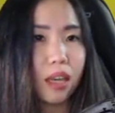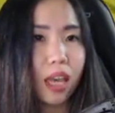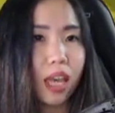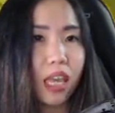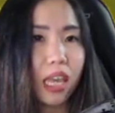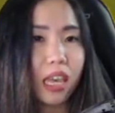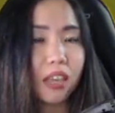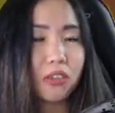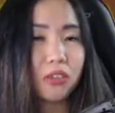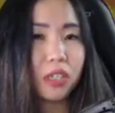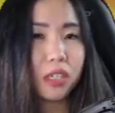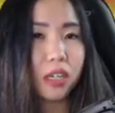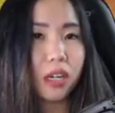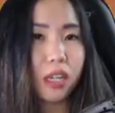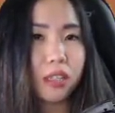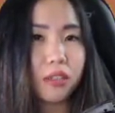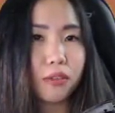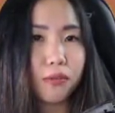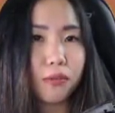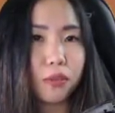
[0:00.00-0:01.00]
I actually
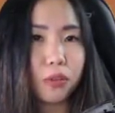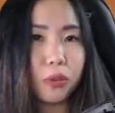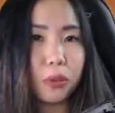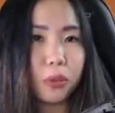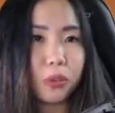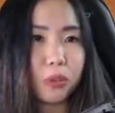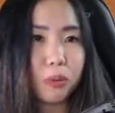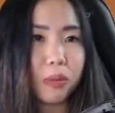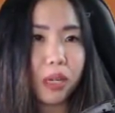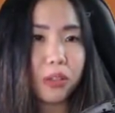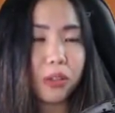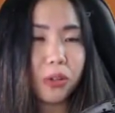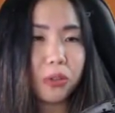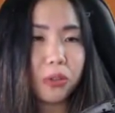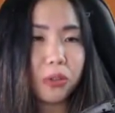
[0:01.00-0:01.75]
caught the flu, so my nose